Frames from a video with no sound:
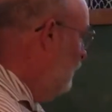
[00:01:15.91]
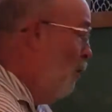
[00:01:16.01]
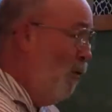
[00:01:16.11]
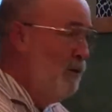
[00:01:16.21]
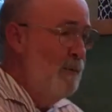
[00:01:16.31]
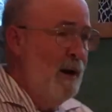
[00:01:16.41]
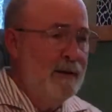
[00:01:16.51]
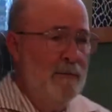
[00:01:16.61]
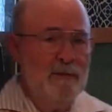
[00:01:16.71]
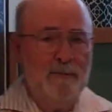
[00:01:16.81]
Or you might
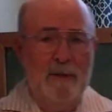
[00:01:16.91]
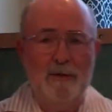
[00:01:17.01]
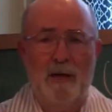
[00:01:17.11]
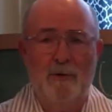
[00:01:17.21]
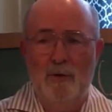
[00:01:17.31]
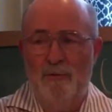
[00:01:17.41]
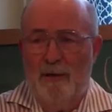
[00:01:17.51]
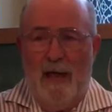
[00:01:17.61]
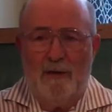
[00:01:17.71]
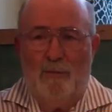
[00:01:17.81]
give a speech and use
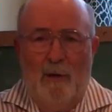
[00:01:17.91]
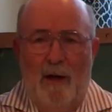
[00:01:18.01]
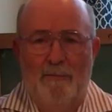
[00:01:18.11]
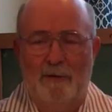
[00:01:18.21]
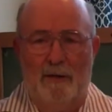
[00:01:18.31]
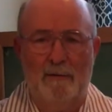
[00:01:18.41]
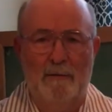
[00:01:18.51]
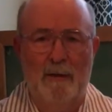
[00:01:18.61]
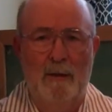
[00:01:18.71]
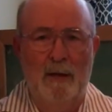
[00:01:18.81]
the actual object.
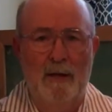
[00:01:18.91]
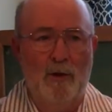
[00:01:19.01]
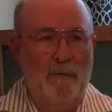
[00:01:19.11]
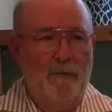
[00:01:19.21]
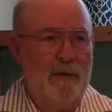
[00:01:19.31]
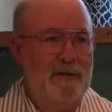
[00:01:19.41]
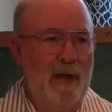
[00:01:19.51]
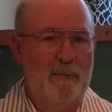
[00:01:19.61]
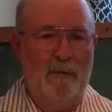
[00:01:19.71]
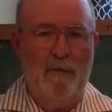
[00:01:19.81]
For
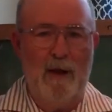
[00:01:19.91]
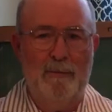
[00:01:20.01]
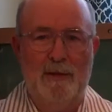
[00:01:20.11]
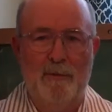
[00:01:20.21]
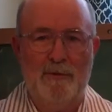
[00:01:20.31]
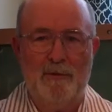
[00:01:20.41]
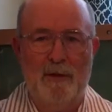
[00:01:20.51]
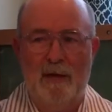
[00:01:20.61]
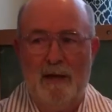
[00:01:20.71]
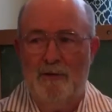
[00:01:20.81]
example, if I'm
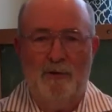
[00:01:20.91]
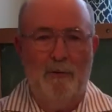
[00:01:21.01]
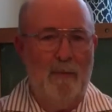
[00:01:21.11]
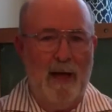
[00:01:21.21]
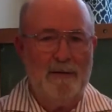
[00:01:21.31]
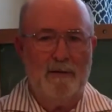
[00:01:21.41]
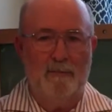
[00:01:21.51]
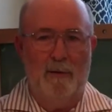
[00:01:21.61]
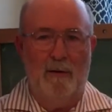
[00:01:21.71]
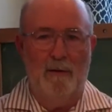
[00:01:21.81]
demonstrating how to shoot a
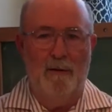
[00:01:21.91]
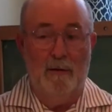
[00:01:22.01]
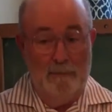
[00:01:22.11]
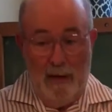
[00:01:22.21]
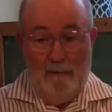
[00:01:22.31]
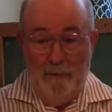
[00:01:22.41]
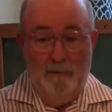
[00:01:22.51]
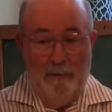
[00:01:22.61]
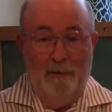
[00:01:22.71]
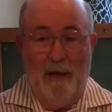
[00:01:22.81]
basketball,
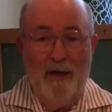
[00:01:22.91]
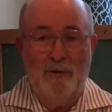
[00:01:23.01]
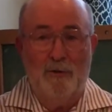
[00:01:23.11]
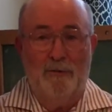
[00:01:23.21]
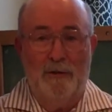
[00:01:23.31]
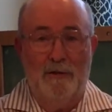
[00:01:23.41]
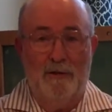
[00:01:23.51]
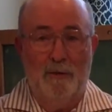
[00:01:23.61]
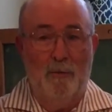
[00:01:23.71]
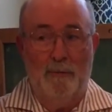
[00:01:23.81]
the logical thing to
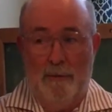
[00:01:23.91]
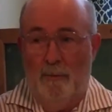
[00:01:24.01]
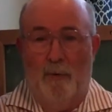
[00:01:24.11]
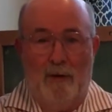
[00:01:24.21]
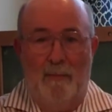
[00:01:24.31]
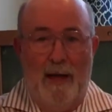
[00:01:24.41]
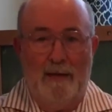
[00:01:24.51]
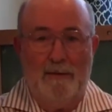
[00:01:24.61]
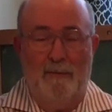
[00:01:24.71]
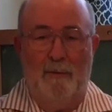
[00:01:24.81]
do would be to bring a
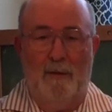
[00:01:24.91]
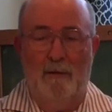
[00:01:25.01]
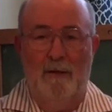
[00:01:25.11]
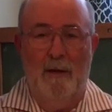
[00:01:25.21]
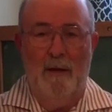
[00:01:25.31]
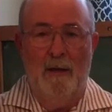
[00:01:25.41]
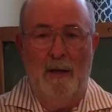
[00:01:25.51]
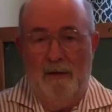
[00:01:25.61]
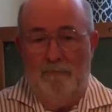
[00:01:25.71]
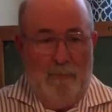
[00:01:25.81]
basketball
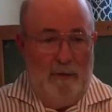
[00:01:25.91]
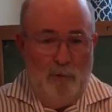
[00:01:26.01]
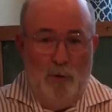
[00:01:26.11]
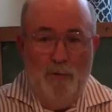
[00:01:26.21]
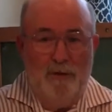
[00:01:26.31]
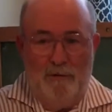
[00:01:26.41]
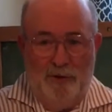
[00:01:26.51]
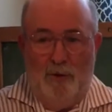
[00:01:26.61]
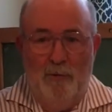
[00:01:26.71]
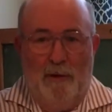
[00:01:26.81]
and use it,
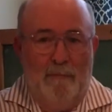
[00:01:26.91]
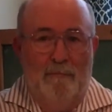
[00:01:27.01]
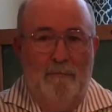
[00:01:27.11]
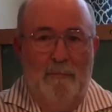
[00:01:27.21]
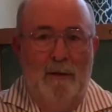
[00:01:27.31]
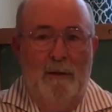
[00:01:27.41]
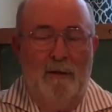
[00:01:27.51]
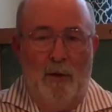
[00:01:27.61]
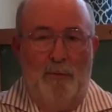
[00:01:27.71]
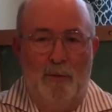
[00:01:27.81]
shoot it,
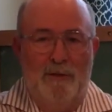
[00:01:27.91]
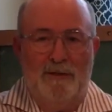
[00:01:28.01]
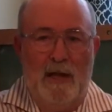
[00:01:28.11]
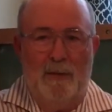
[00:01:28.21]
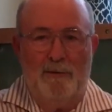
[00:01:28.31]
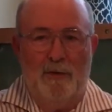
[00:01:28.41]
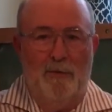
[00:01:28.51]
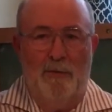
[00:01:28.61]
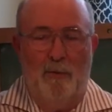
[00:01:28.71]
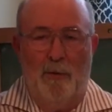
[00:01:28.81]
go through the steps, go
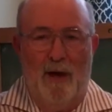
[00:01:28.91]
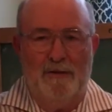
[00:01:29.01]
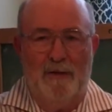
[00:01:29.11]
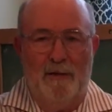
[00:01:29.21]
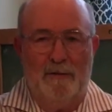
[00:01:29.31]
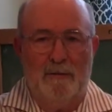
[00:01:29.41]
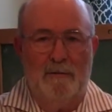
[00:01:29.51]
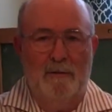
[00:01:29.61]
through the process.